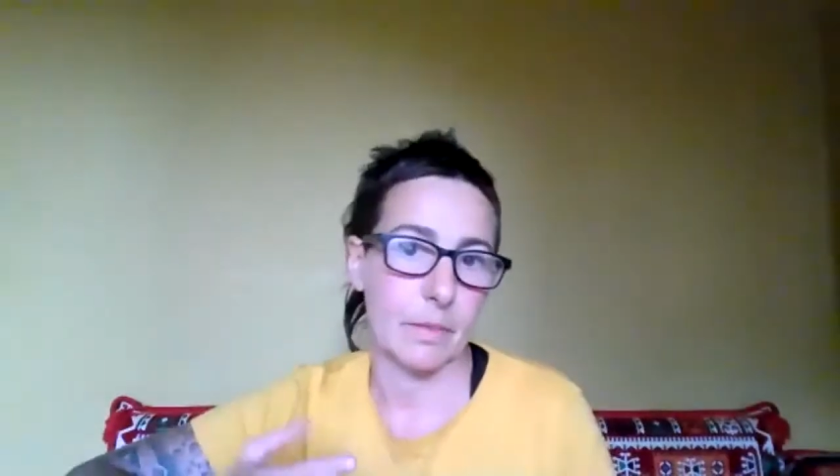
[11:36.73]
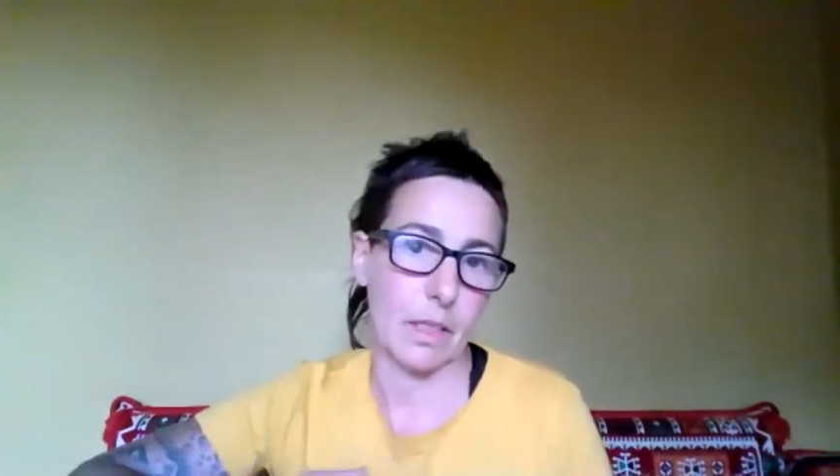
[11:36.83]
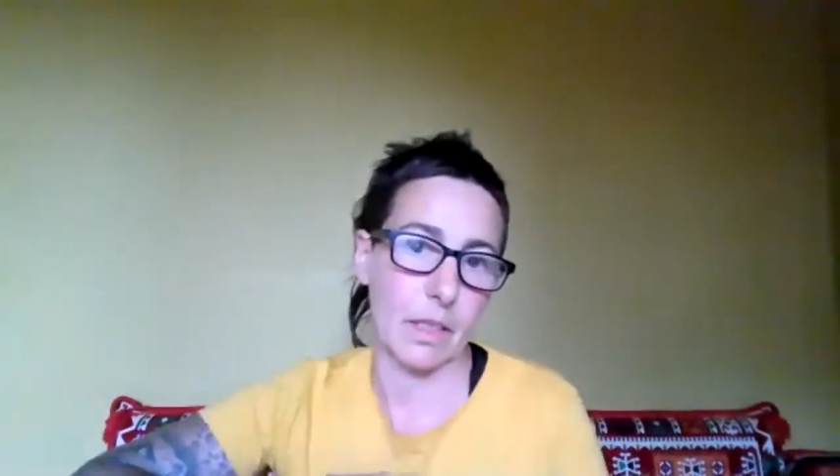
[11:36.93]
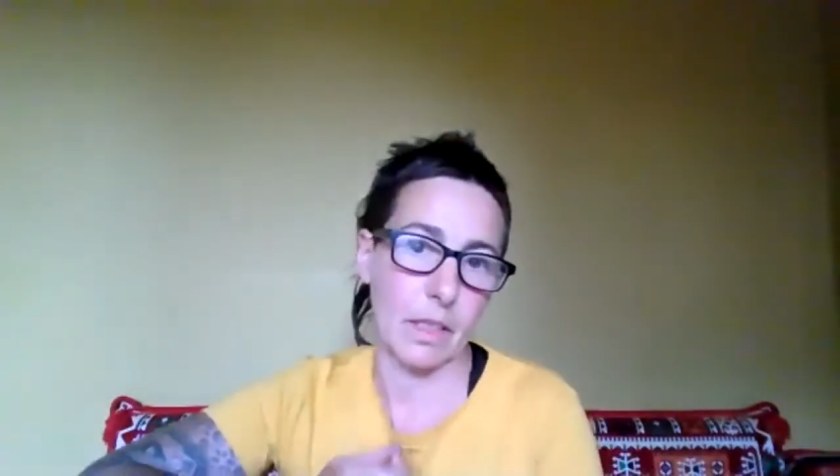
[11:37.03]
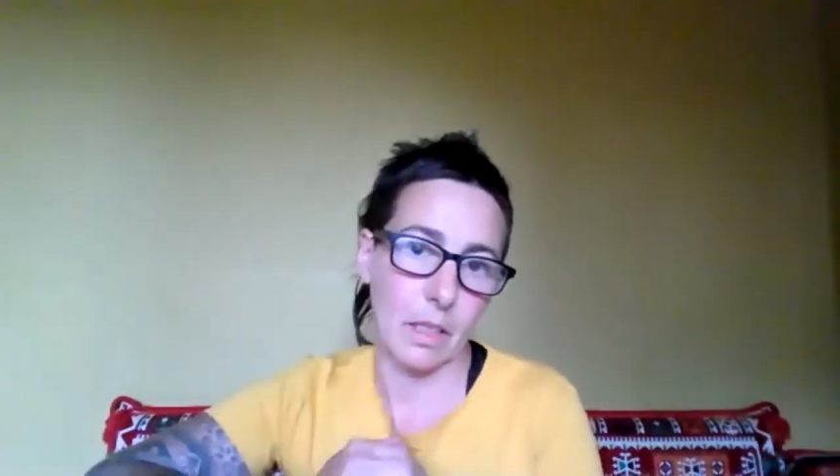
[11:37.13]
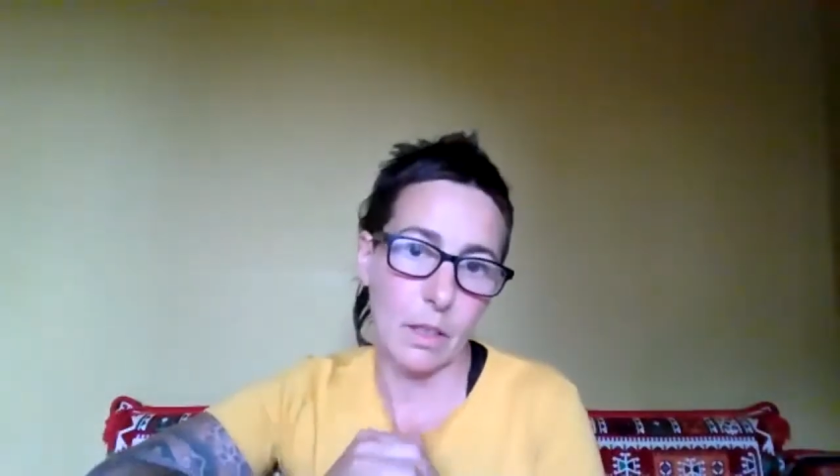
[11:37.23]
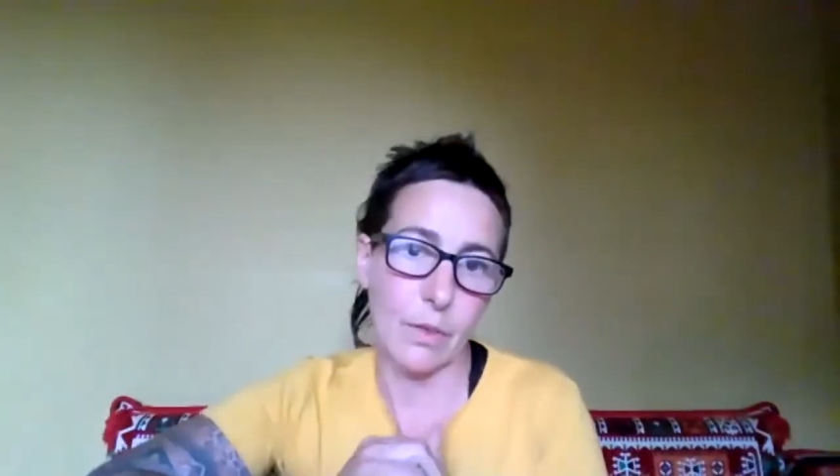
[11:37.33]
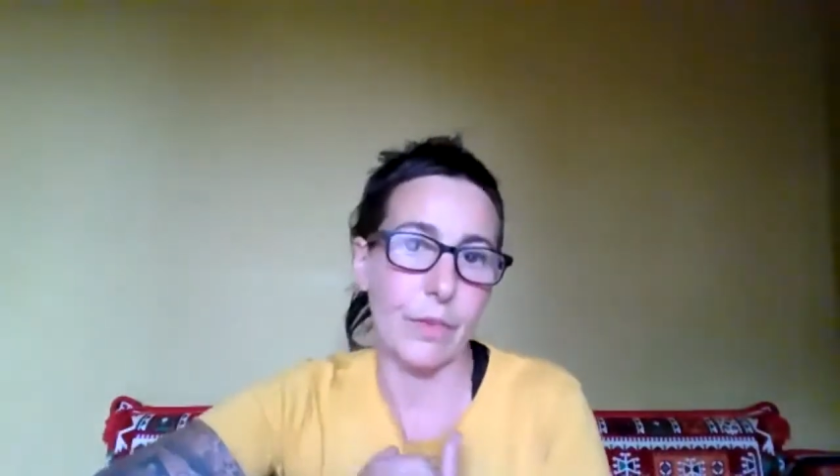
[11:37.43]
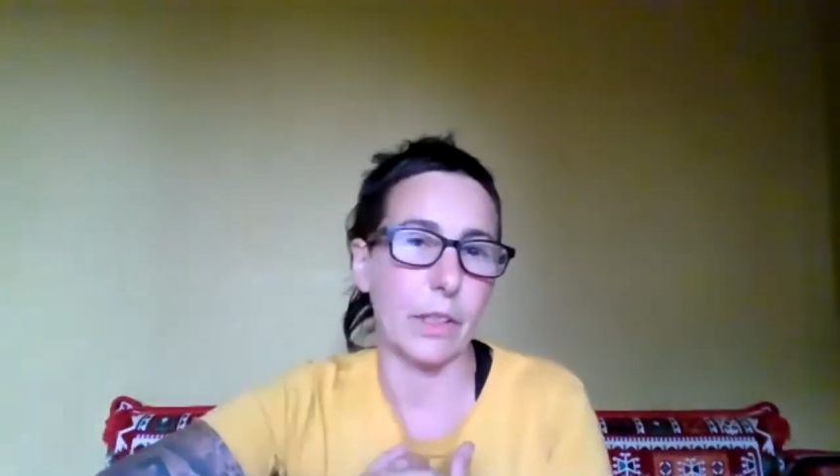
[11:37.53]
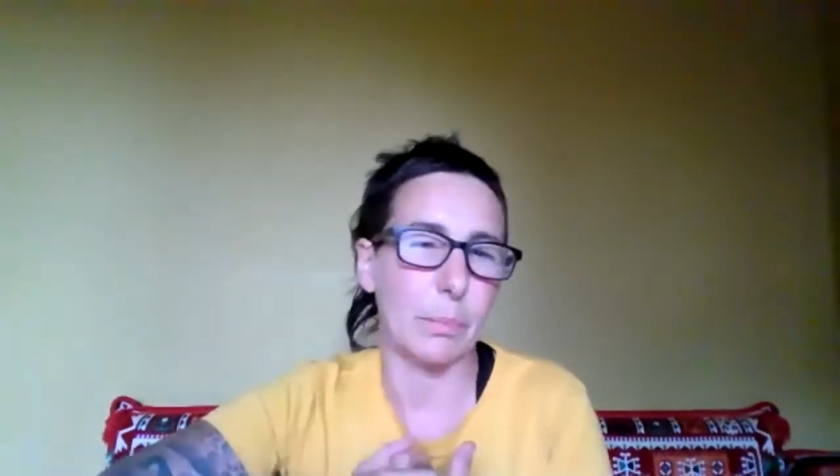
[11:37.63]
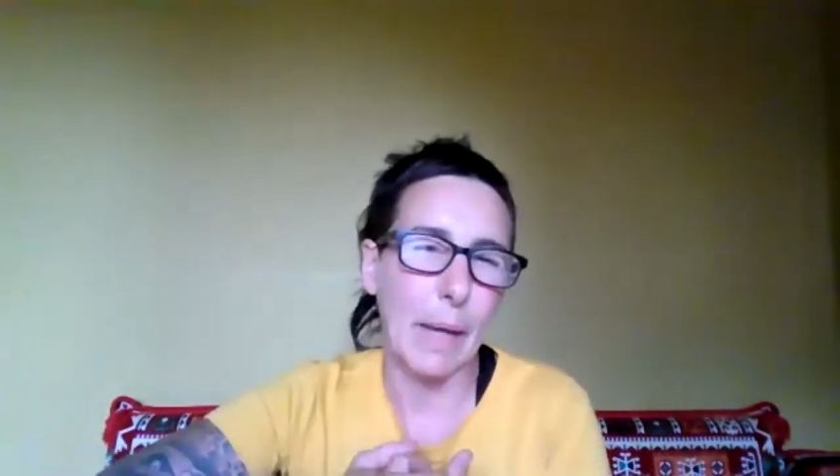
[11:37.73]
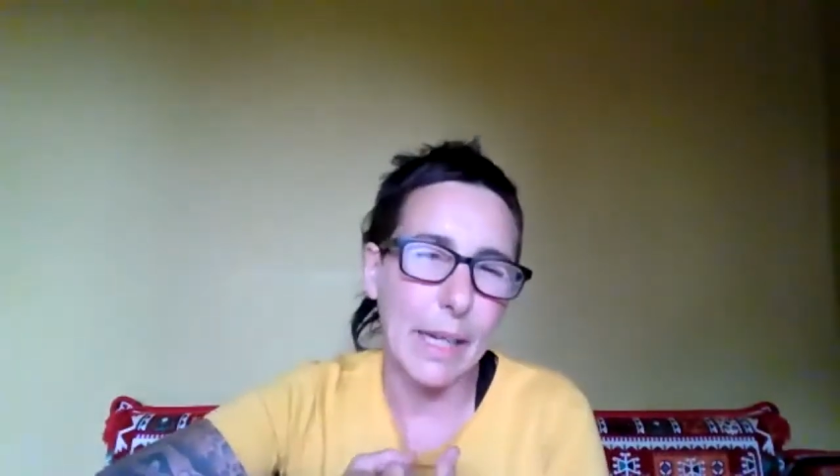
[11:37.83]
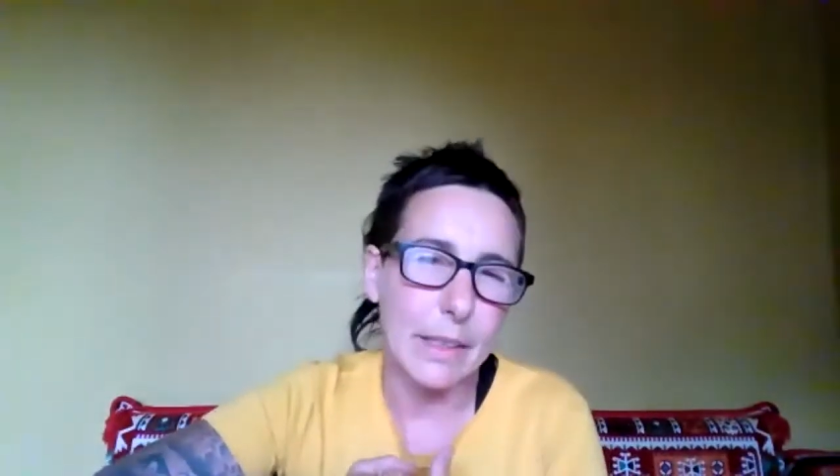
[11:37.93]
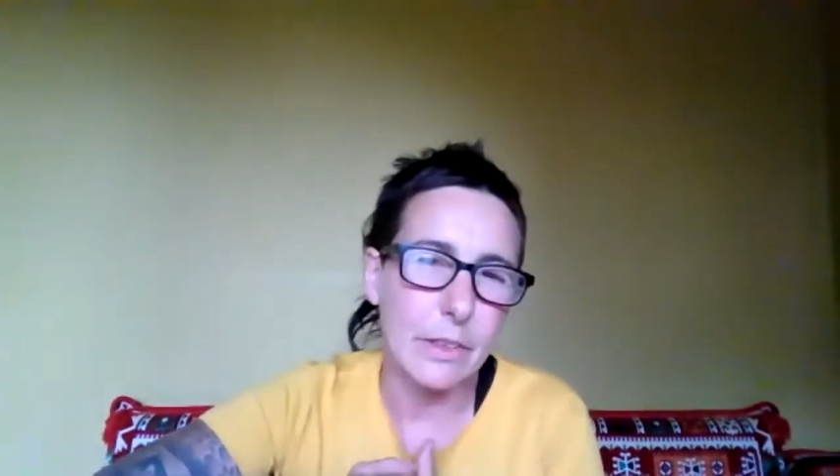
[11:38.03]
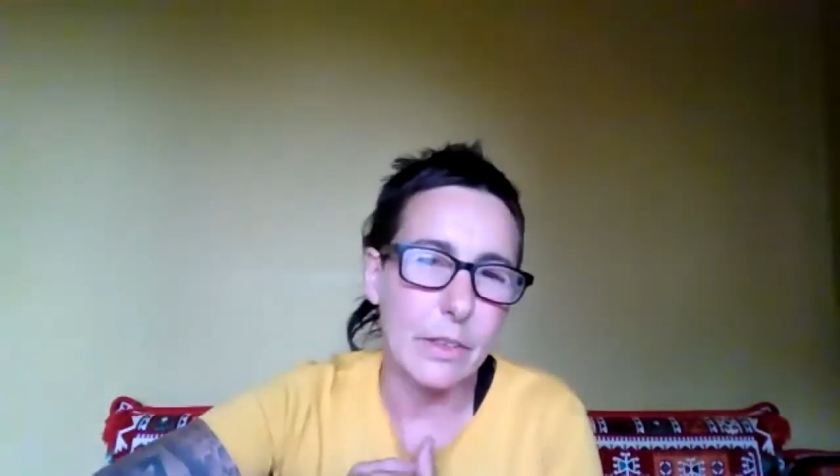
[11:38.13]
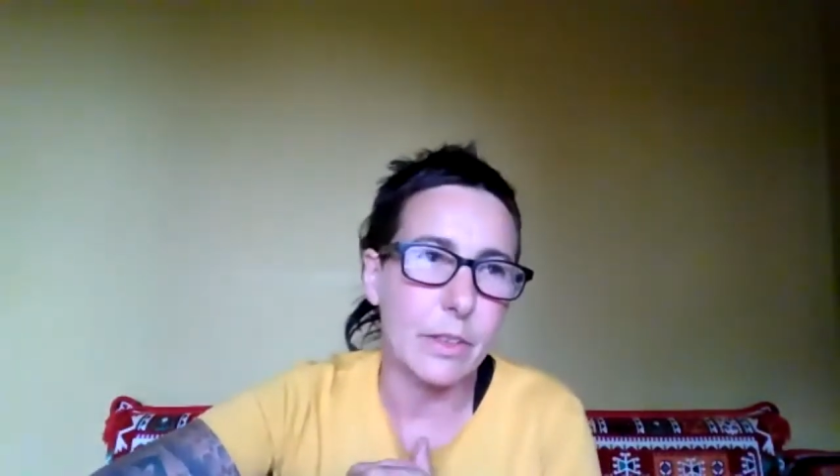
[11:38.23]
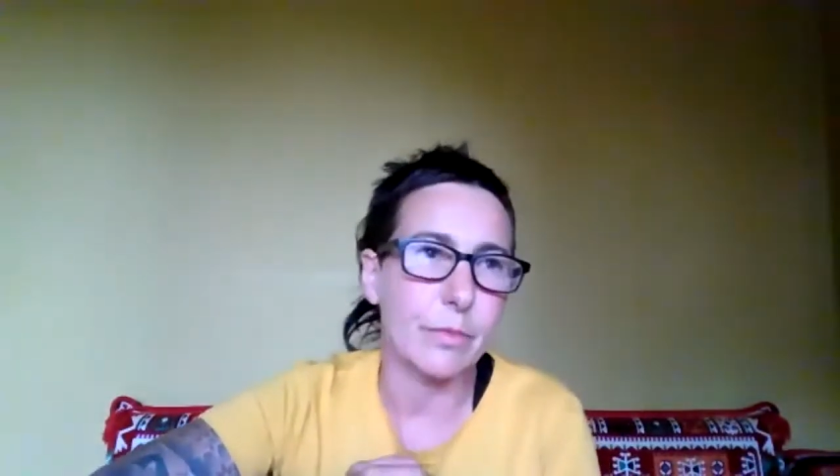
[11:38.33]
and a lot of those patterns are